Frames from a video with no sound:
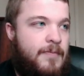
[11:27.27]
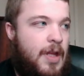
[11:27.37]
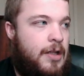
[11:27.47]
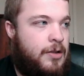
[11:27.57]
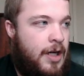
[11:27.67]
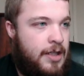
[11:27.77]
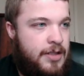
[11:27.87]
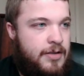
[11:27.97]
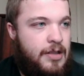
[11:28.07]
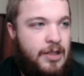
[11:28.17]
lot
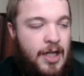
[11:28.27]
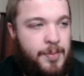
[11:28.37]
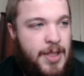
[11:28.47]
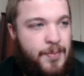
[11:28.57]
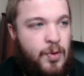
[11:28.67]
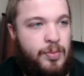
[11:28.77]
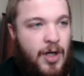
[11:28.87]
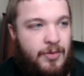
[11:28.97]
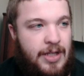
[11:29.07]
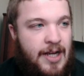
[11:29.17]
of people
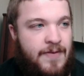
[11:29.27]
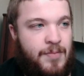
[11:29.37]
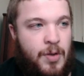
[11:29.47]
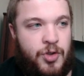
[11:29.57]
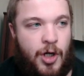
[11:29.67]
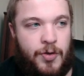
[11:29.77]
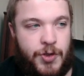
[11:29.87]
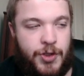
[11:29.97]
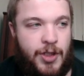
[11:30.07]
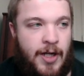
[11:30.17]
probably have them go
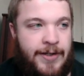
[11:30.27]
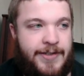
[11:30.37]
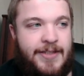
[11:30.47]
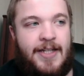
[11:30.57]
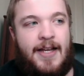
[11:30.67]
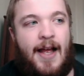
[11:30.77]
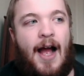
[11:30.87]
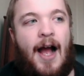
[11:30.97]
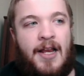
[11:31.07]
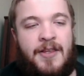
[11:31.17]
Charles Cross.
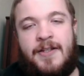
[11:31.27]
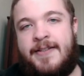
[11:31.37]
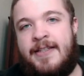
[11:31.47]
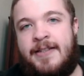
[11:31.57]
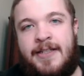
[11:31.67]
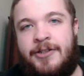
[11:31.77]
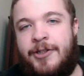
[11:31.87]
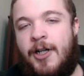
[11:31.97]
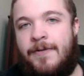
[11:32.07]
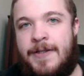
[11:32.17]
I think it's the
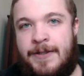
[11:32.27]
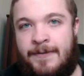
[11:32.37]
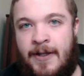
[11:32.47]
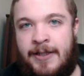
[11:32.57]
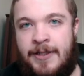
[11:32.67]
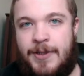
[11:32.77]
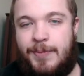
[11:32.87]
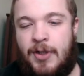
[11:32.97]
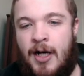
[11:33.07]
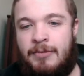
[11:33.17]
interior offensive line that's the
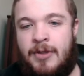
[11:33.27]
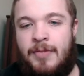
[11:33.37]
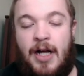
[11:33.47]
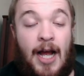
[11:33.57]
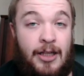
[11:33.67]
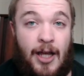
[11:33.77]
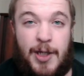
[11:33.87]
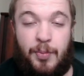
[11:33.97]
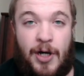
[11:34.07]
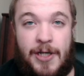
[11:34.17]
problem. I
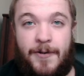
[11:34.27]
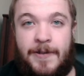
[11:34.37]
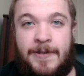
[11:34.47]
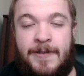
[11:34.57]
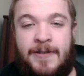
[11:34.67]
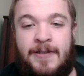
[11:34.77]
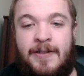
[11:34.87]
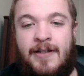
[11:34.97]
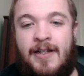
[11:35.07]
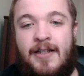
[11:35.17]
like Brady
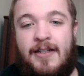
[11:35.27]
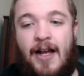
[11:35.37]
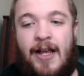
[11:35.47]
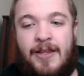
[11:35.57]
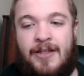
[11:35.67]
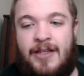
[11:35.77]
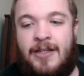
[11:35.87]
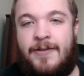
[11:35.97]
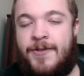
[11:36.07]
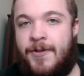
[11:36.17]
Christensen. I think
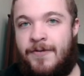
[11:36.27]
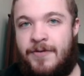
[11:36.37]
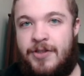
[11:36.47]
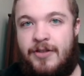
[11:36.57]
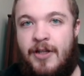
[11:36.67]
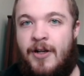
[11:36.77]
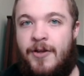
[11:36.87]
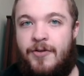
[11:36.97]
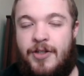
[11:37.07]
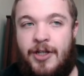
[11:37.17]
he deserves
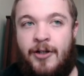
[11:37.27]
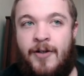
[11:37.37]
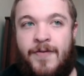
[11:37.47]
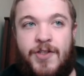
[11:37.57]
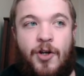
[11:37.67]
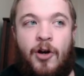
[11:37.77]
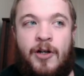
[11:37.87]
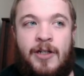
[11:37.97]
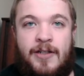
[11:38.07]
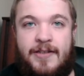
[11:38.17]
another year of
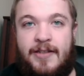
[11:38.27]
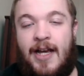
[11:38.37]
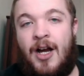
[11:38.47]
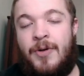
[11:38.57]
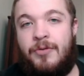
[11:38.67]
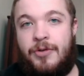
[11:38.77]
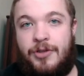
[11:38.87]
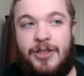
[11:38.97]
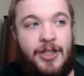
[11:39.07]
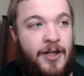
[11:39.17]
starting to see how he
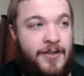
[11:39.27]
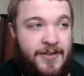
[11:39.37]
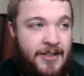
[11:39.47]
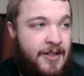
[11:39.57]
really does.